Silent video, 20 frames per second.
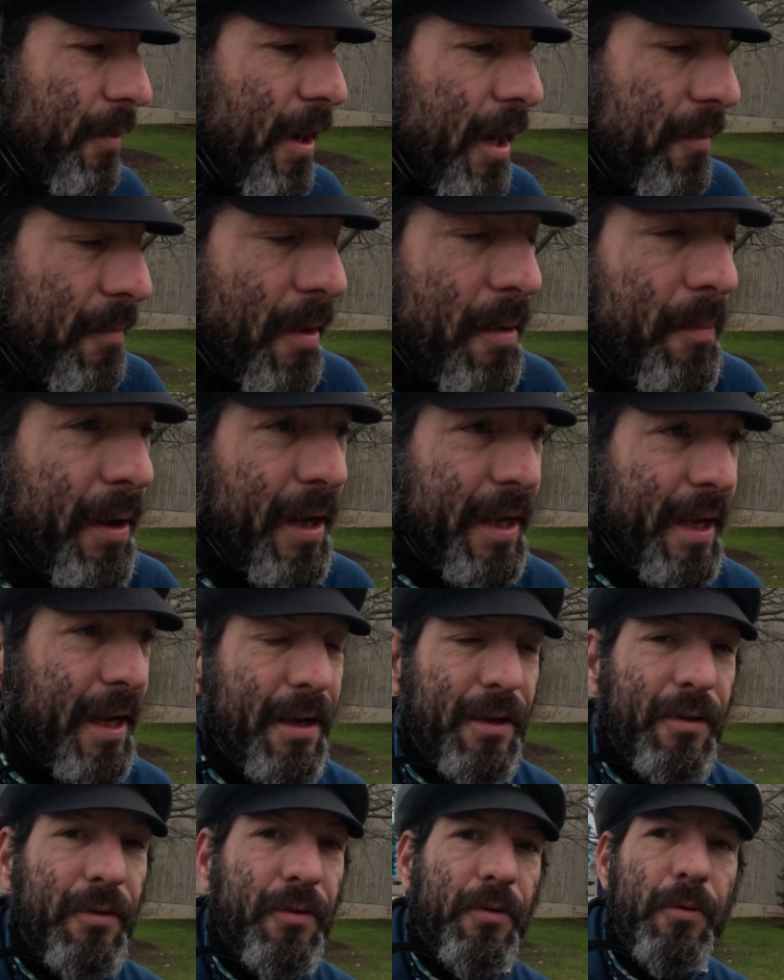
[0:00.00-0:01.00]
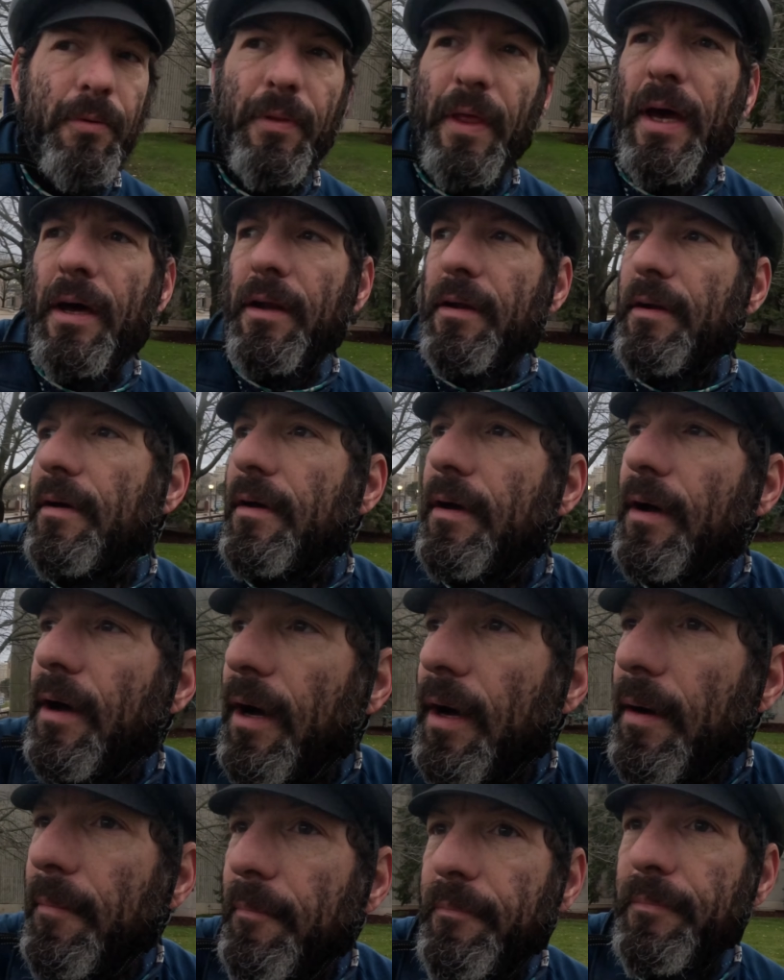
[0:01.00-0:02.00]
I'm riding my bike, I didn't do that.
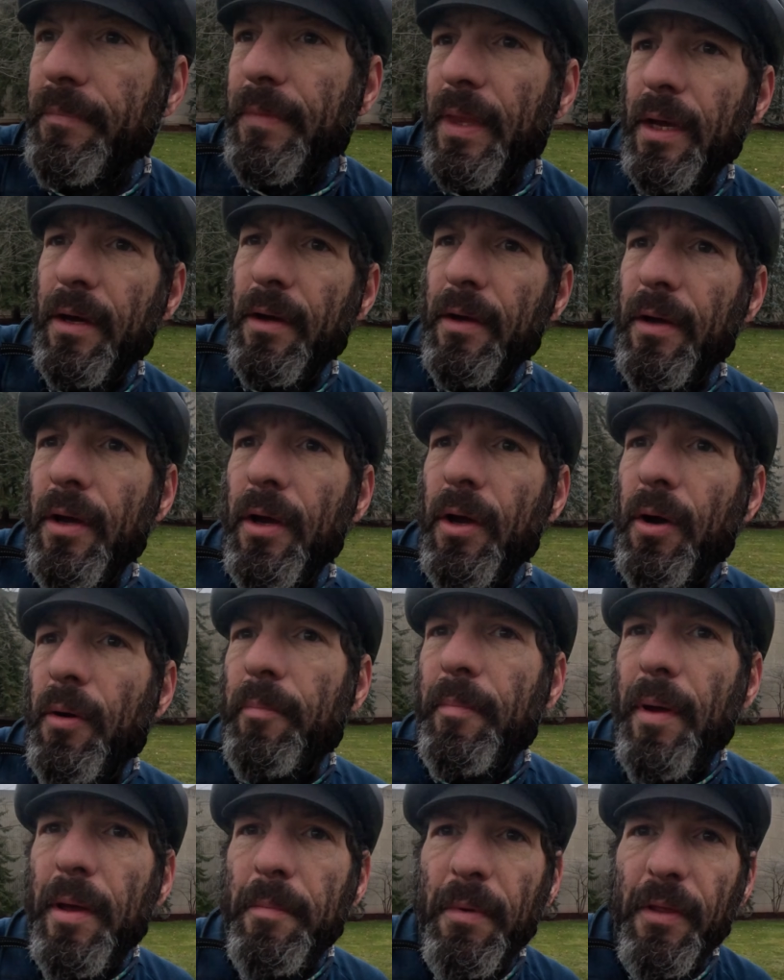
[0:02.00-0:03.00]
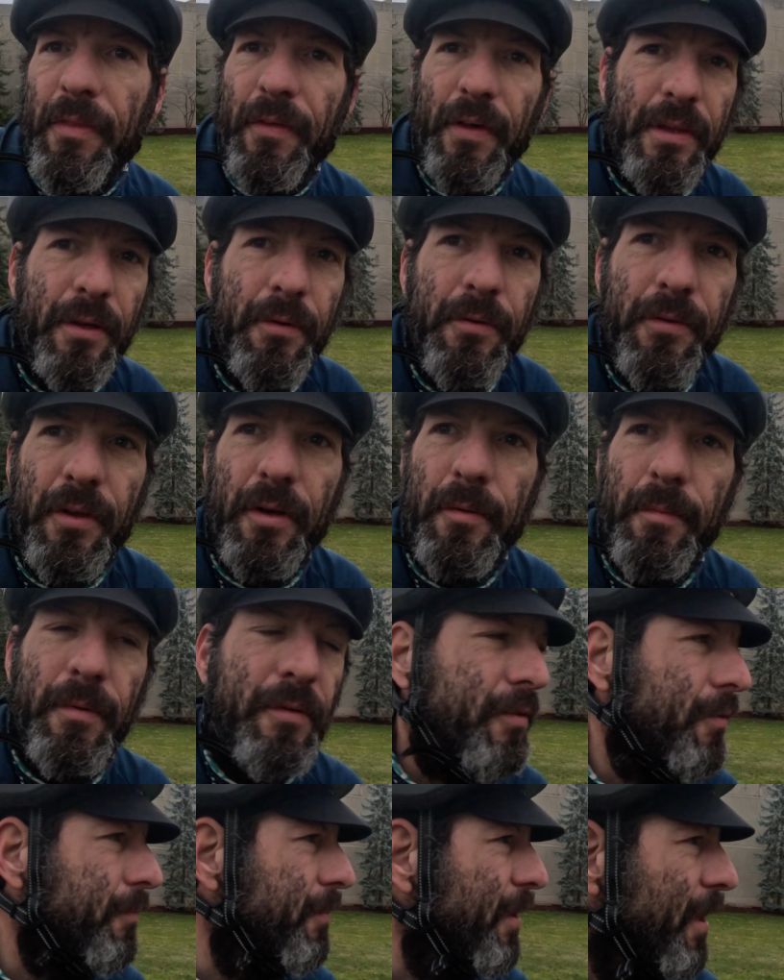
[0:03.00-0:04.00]
Um, made me think there was going to
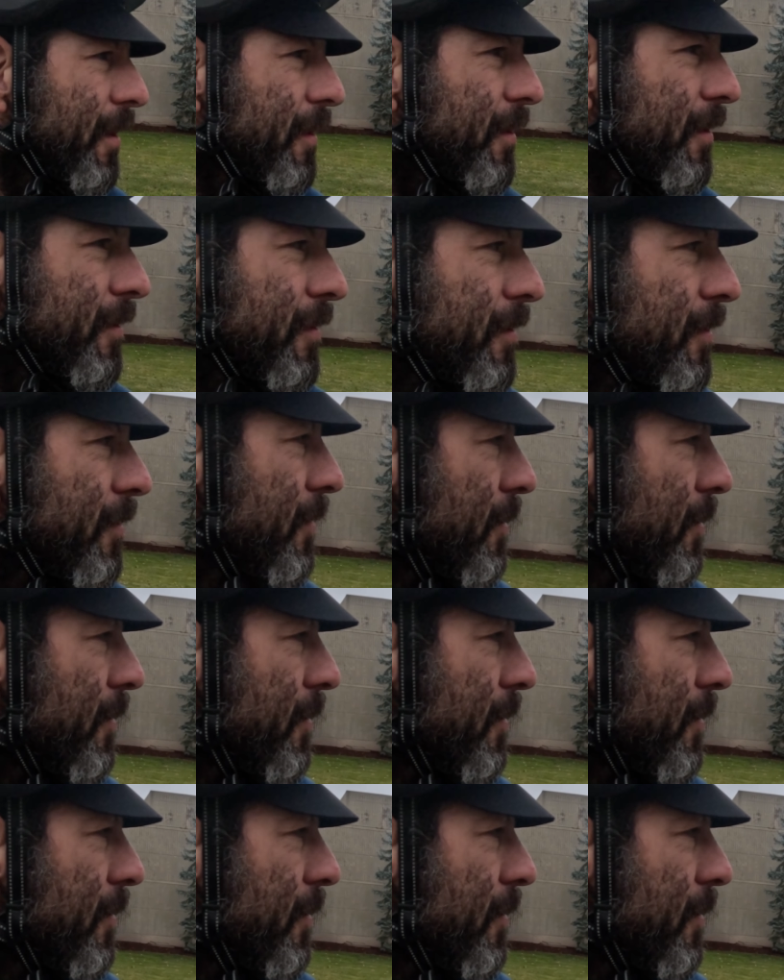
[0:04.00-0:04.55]
be some kind of